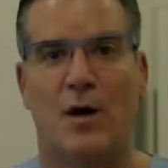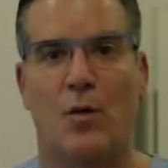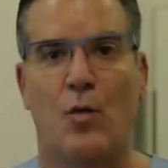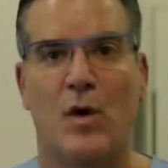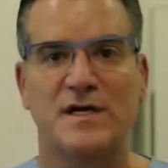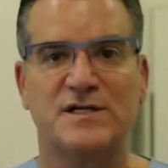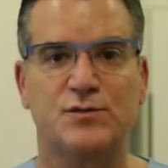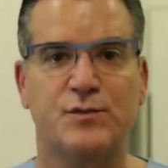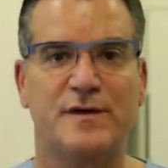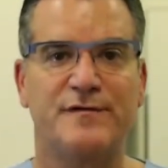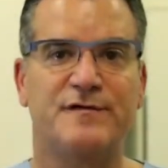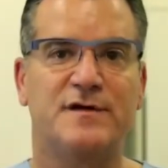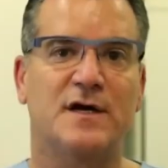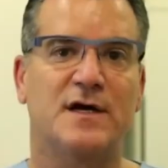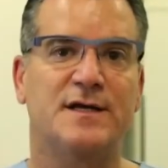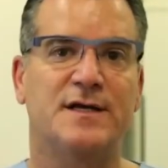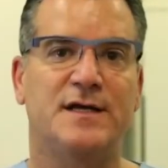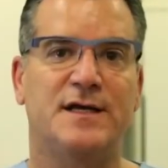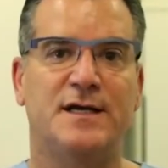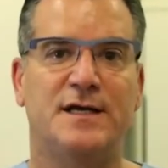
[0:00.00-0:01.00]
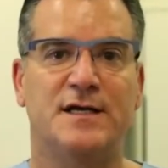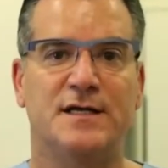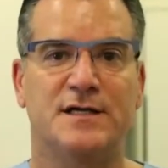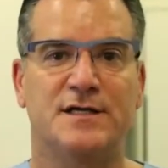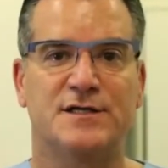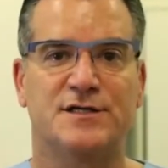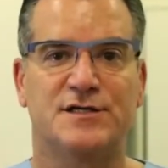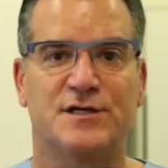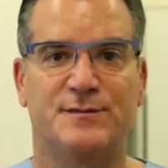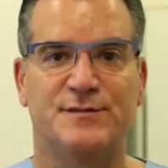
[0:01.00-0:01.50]
Now, once we've done the
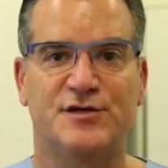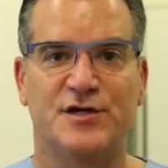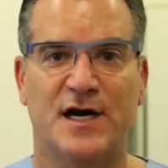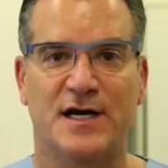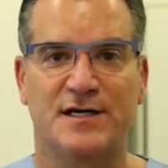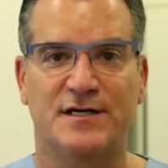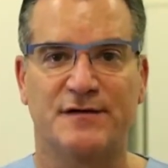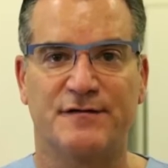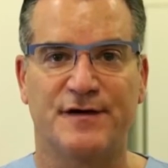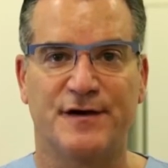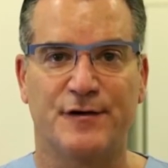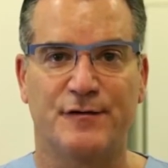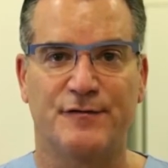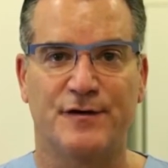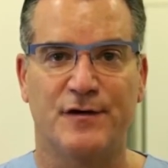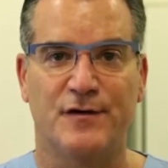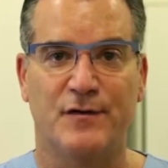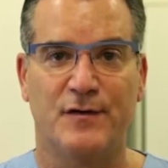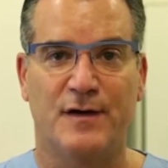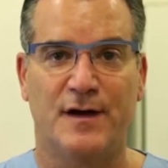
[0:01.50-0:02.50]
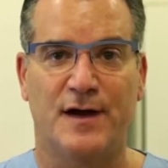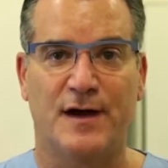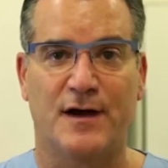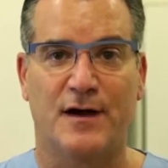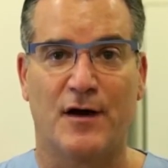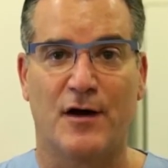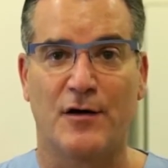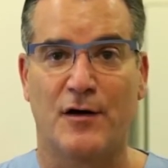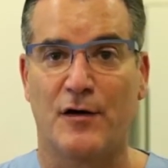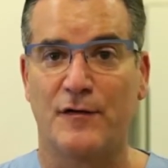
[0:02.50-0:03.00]
subjective interview
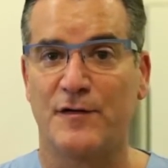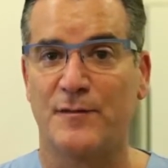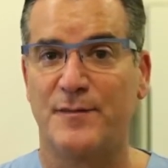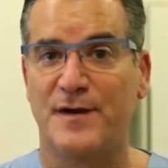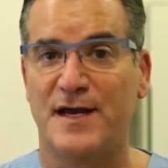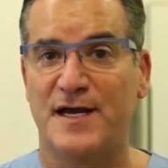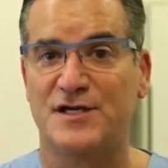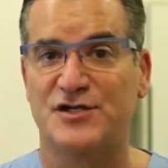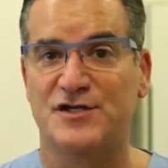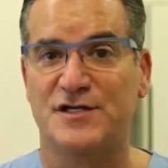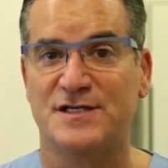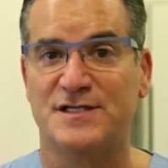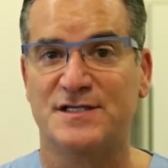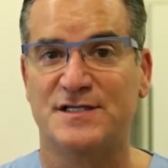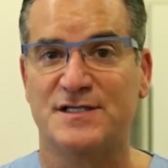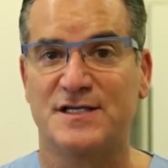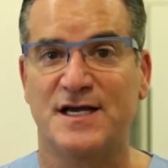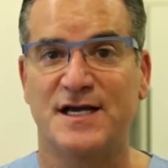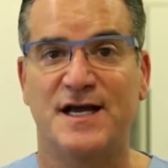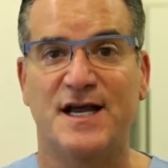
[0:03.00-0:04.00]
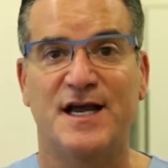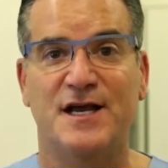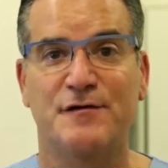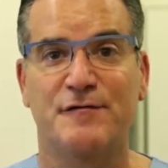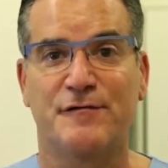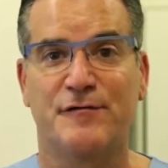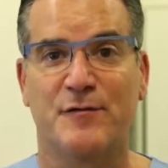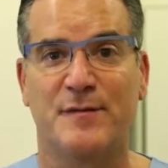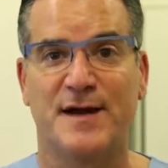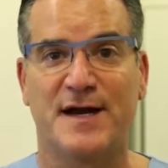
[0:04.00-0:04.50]
and got all the patient's
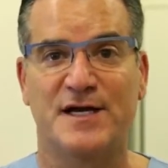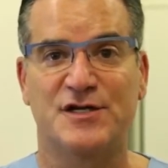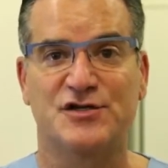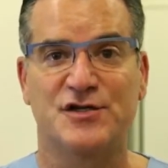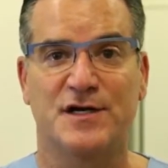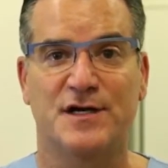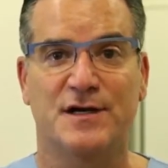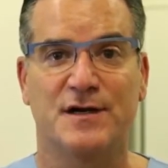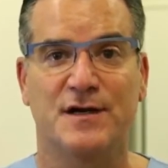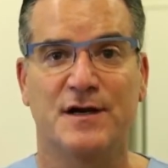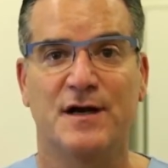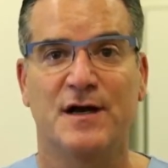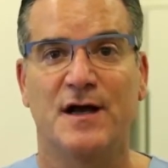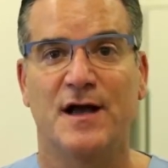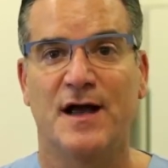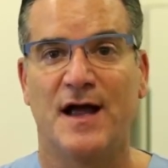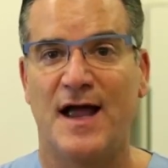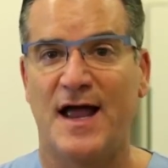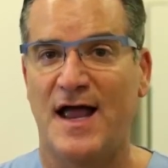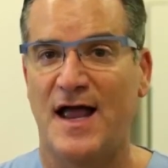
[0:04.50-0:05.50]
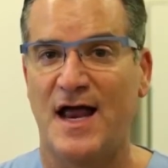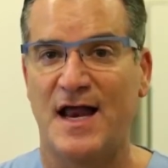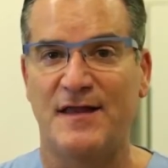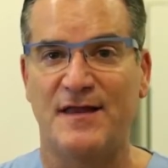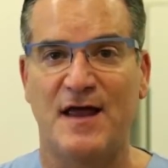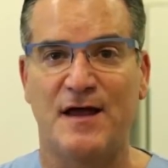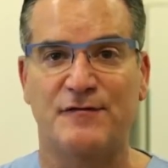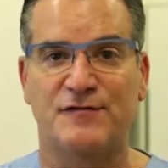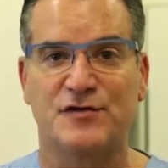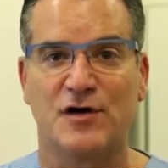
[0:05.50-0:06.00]
information
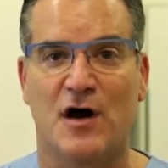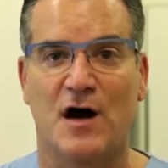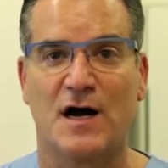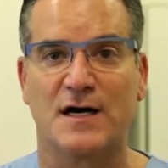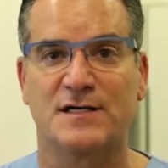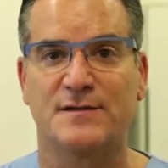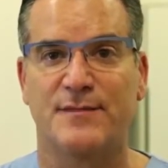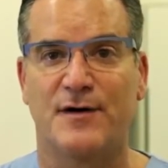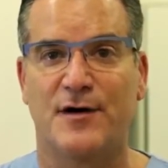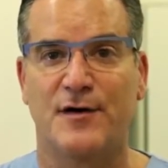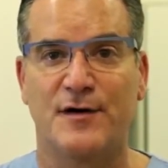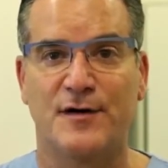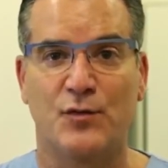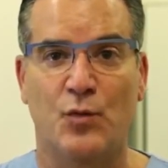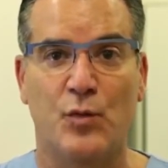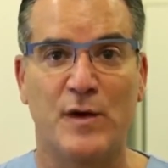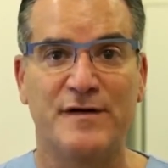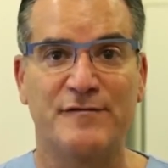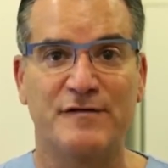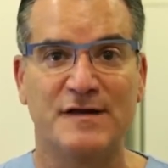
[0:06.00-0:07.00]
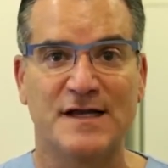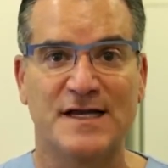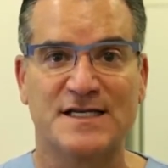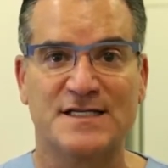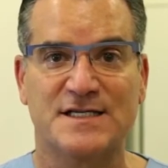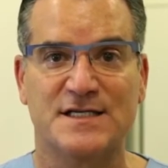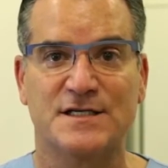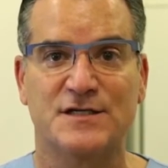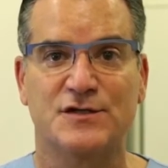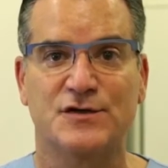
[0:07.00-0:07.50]
and they've talked about it, we've
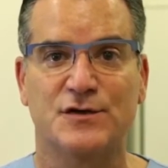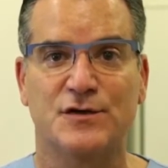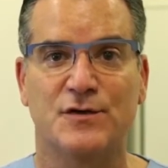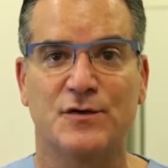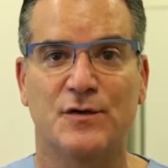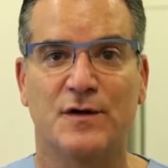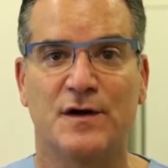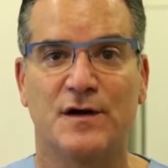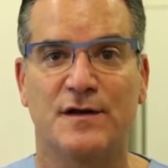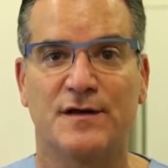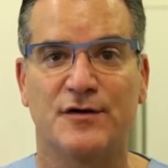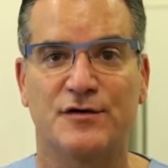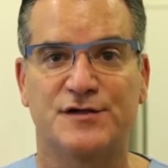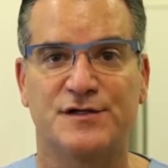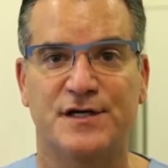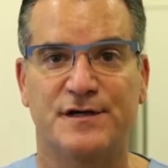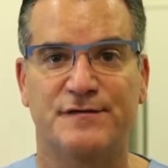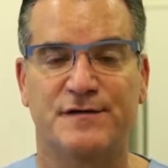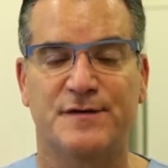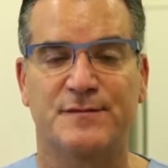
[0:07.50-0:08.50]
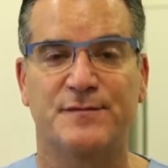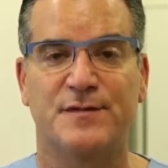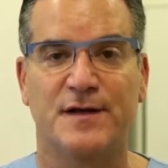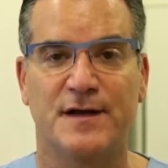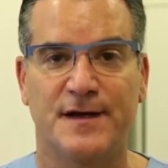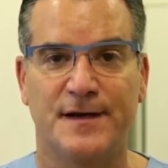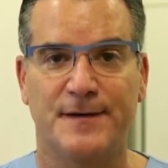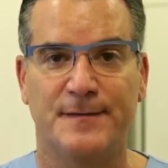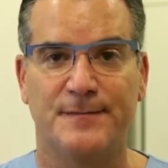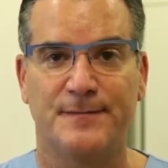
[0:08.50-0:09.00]
listened to their chief
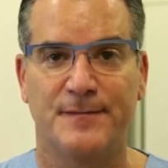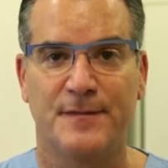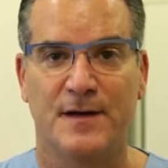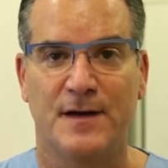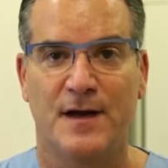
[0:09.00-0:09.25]
complaint,